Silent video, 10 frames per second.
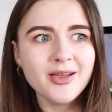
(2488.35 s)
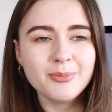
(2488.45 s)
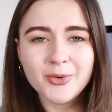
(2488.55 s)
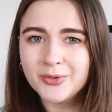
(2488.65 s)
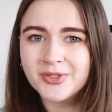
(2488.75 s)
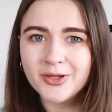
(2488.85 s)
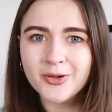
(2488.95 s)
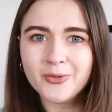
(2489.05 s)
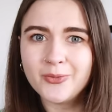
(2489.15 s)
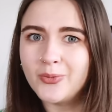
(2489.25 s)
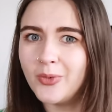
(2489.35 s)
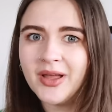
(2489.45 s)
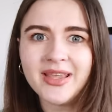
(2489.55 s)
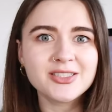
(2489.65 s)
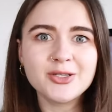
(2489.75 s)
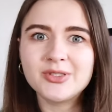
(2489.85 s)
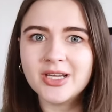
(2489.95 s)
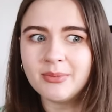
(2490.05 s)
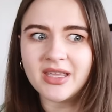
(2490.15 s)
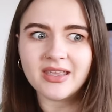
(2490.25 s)
But also, why has no
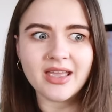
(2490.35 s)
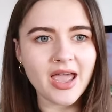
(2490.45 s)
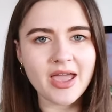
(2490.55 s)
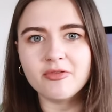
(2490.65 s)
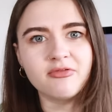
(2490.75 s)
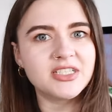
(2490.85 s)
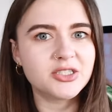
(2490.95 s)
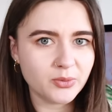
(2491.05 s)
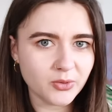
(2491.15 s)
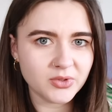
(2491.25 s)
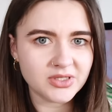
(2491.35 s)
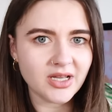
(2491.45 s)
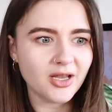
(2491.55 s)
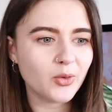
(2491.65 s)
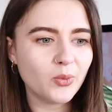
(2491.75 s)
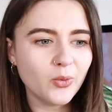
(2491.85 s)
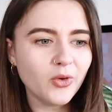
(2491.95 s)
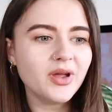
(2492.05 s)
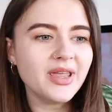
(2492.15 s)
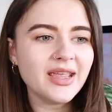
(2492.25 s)
dummy ever reached the water? Like,
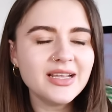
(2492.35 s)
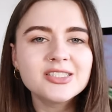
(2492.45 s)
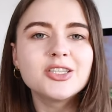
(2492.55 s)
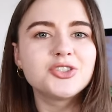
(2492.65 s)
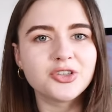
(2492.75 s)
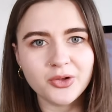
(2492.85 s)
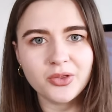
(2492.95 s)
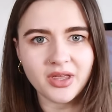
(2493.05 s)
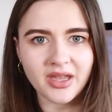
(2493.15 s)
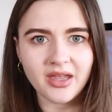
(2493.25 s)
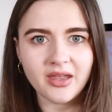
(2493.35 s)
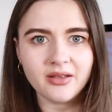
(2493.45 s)
what is the truth here?